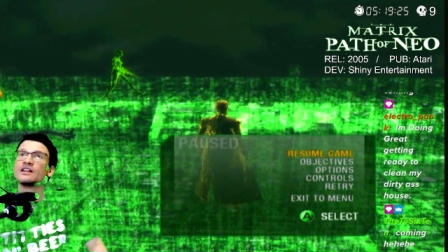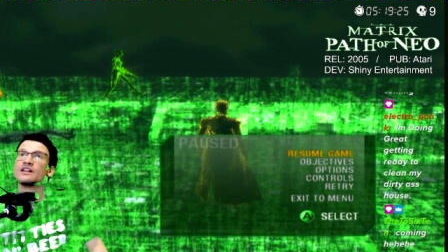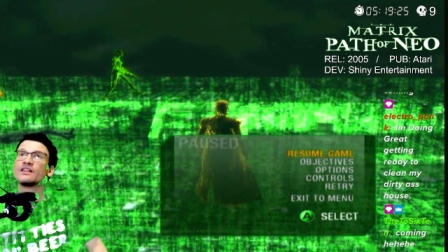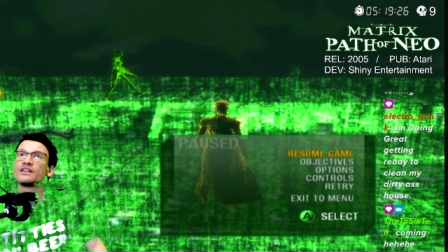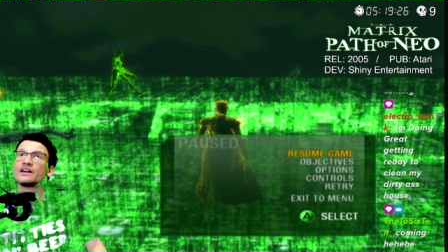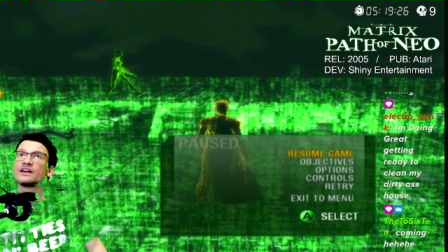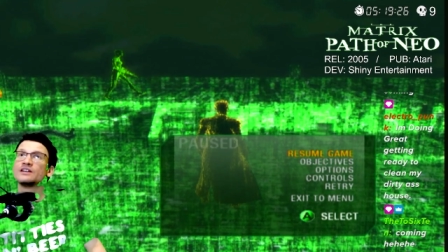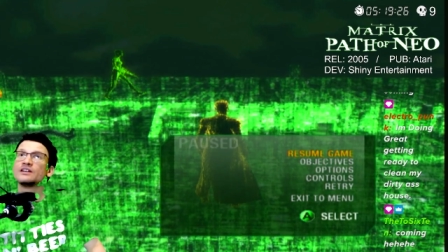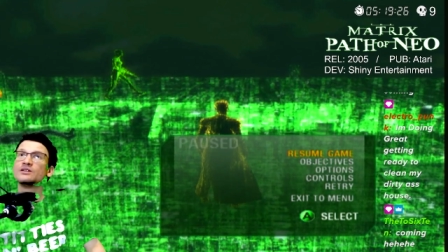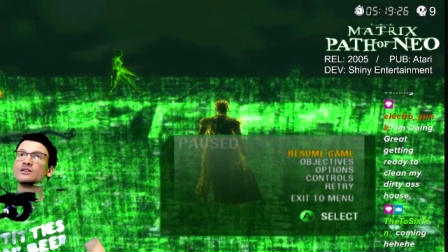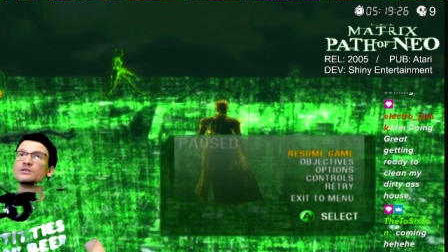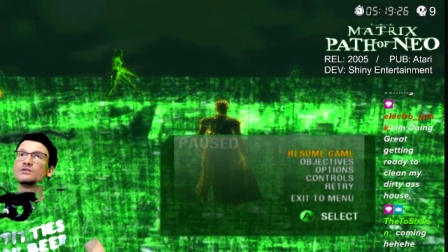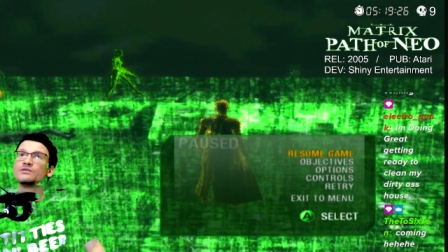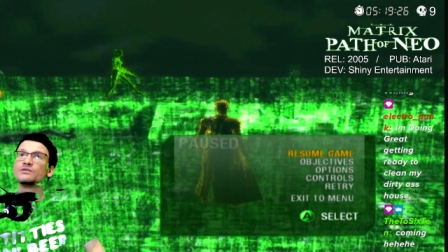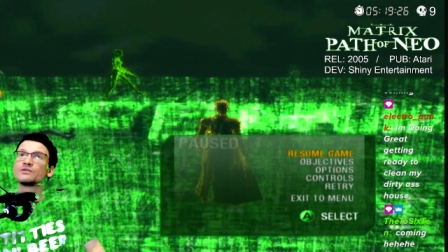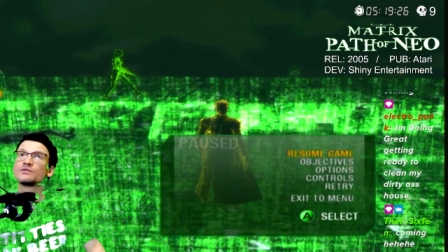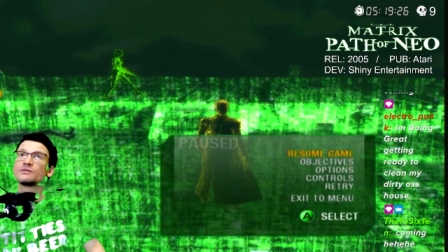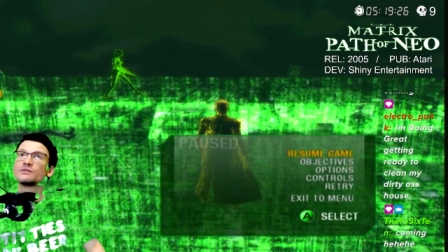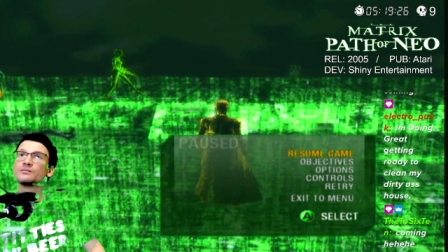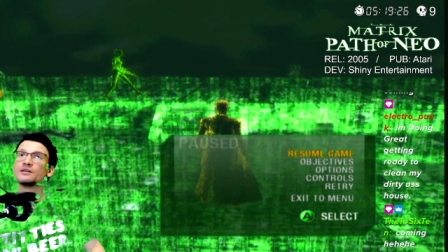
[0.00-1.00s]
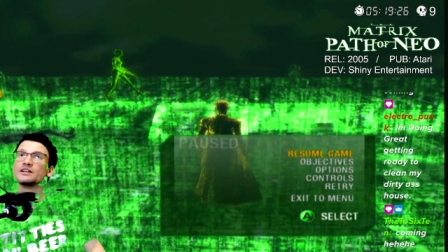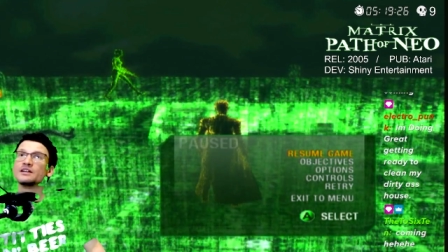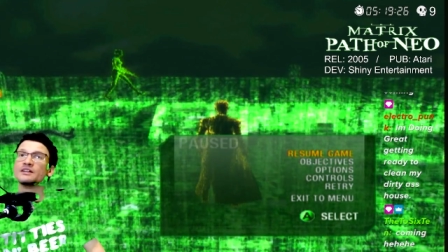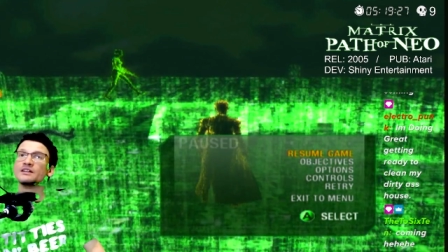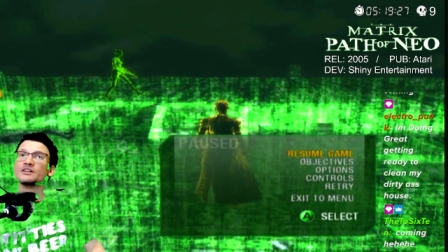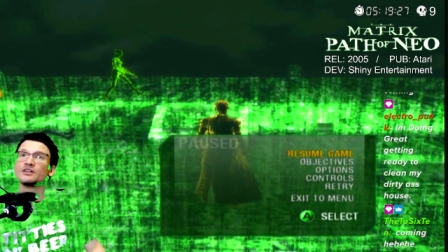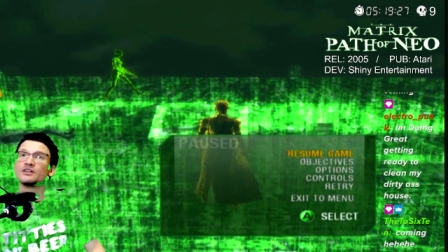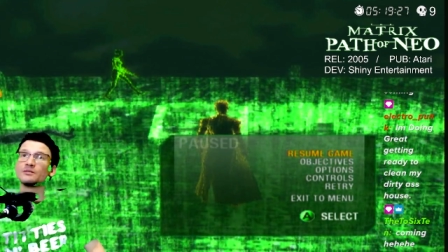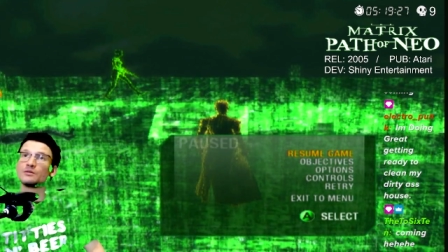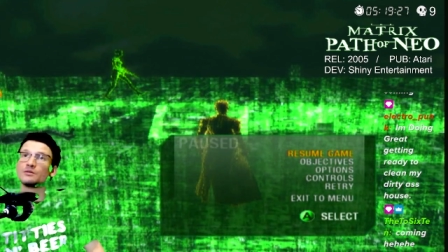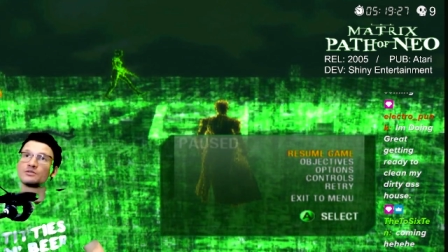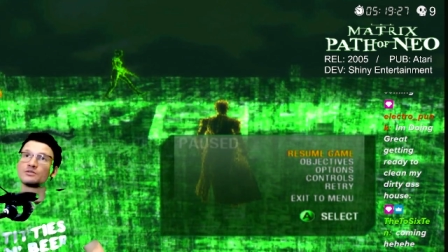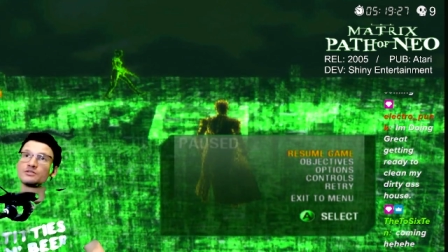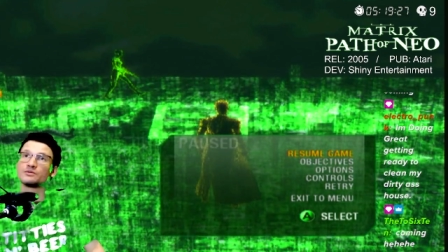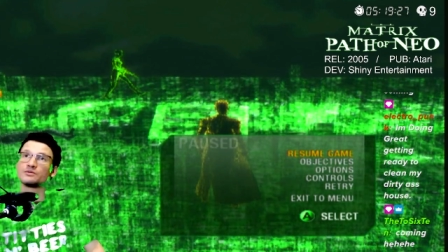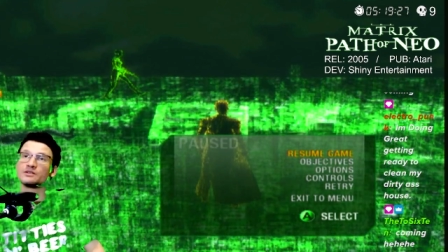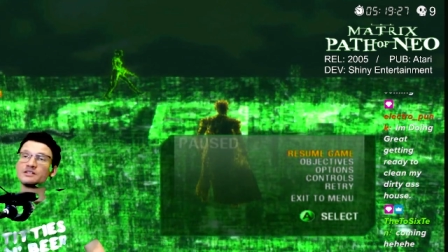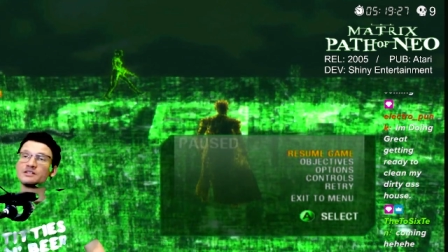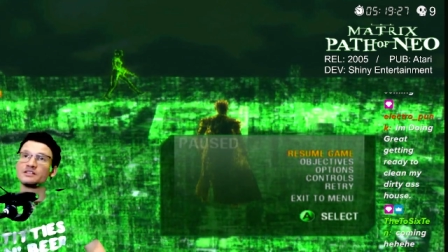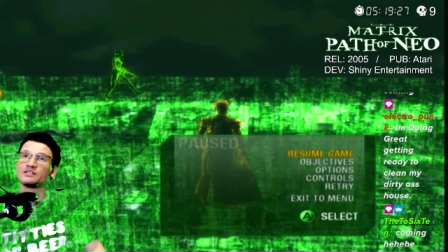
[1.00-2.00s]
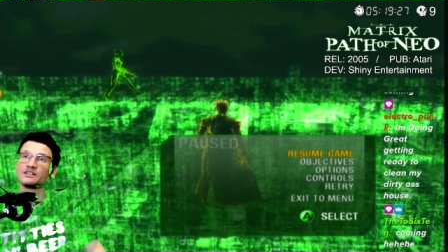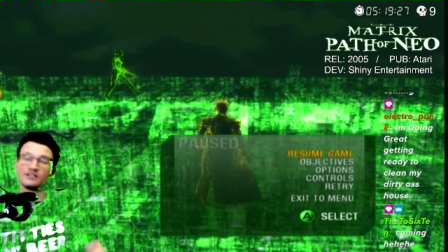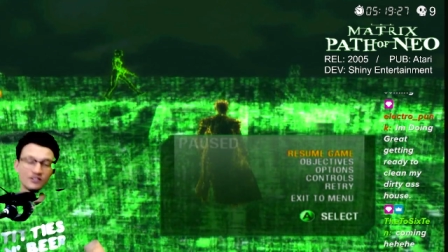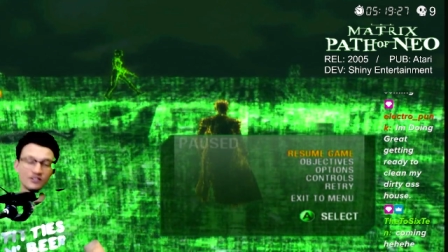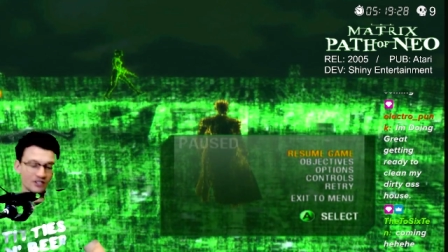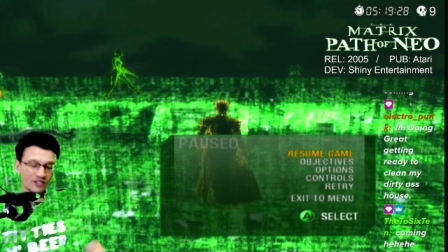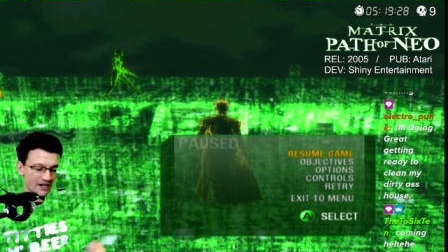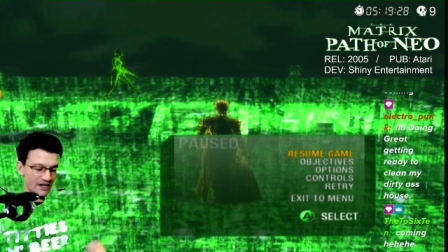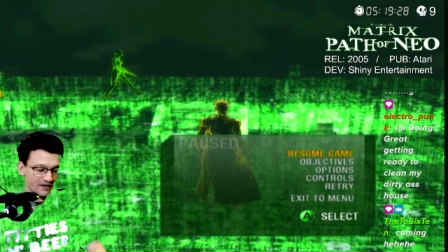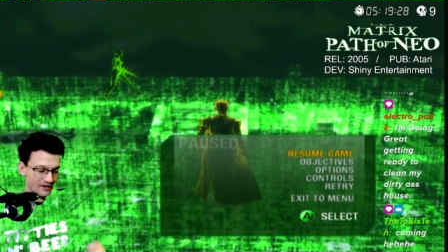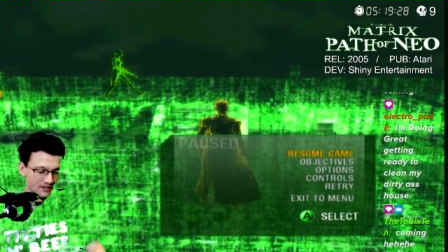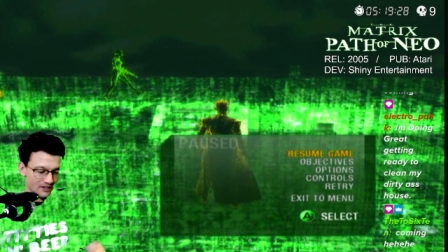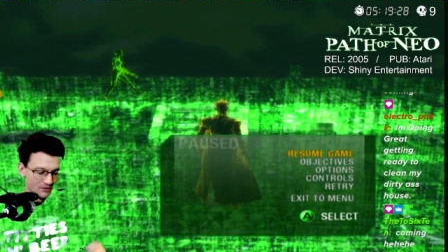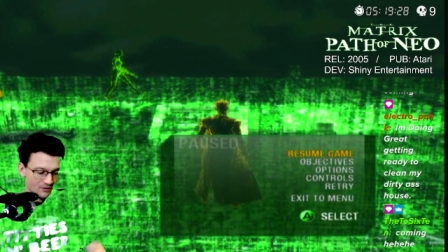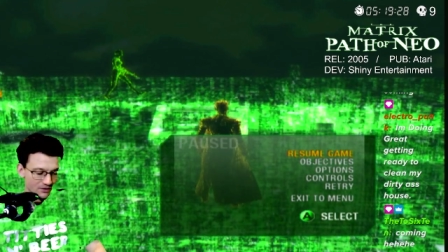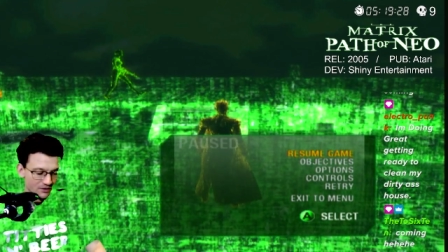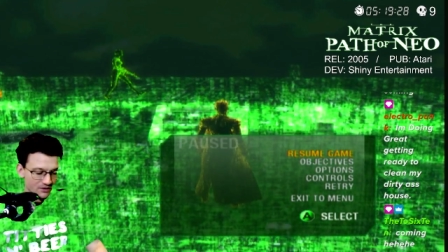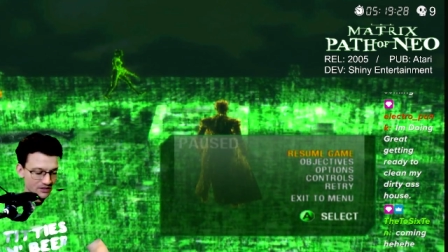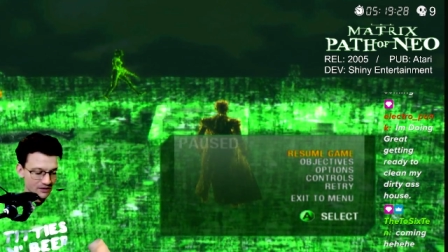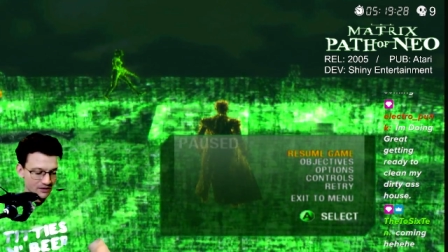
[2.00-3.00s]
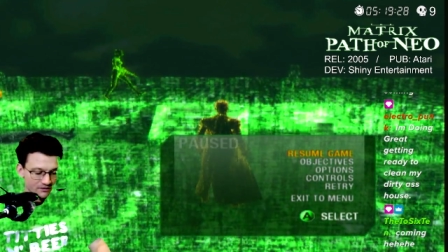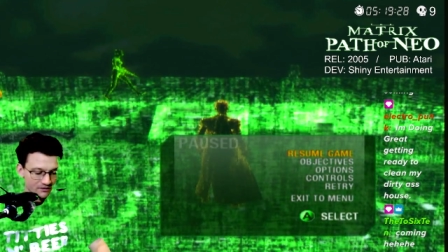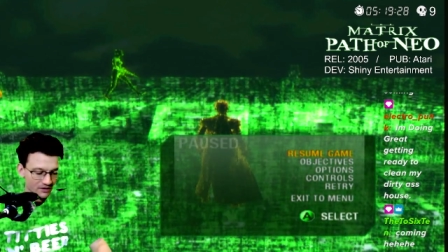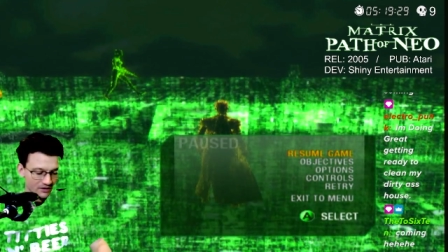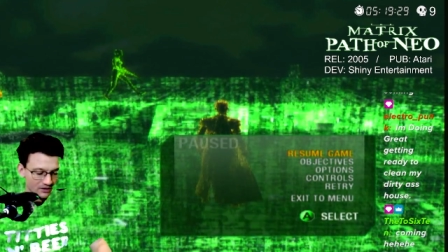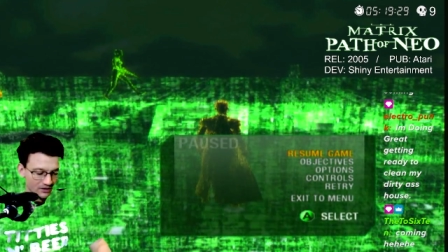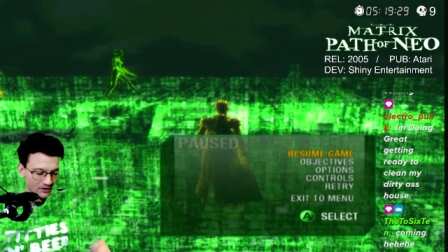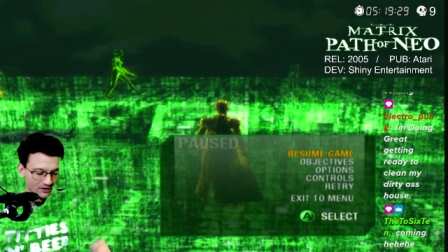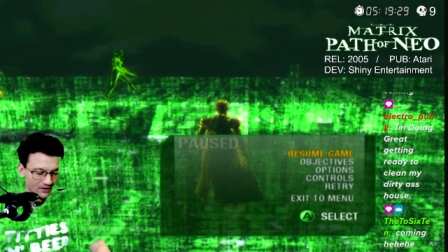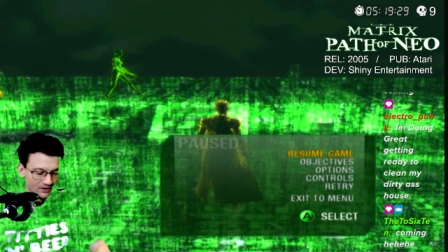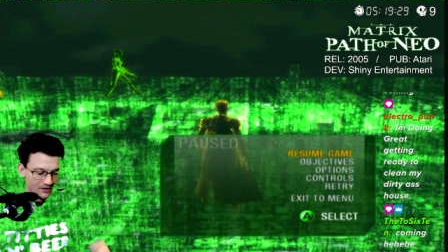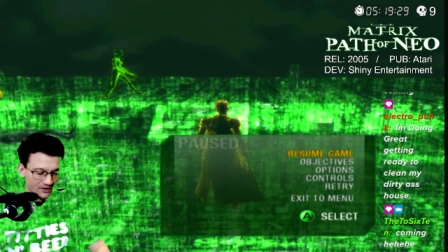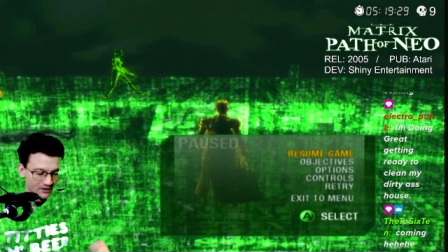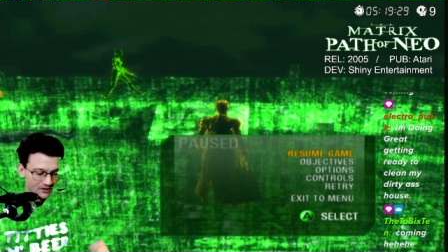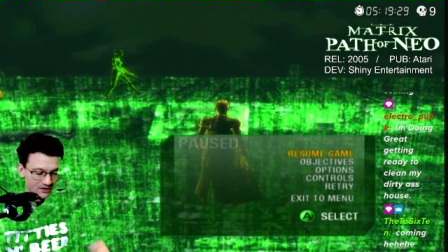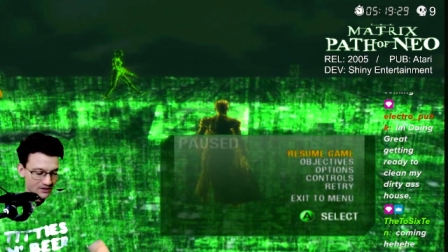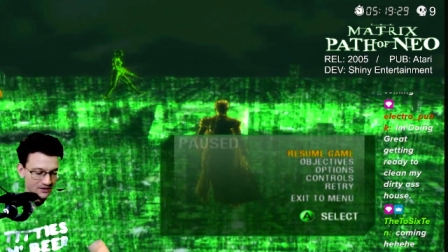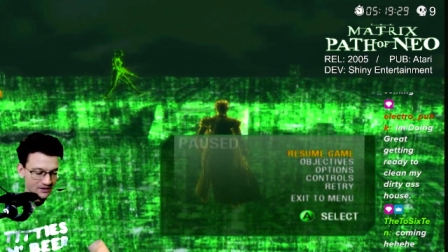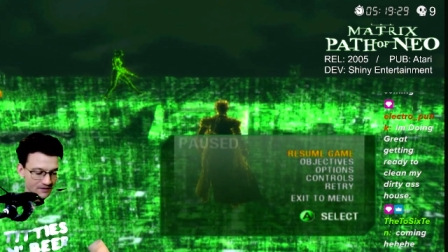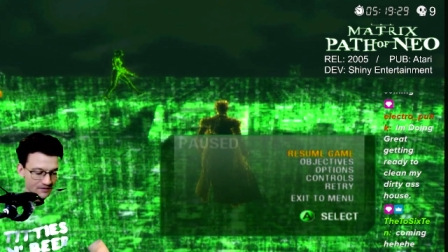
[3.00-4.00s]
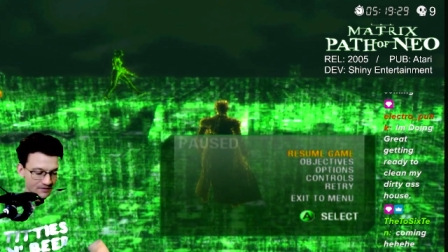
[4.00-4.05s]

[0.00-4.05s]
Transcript: Thank you for being here most recent in chat. This one goes out to the lurkers.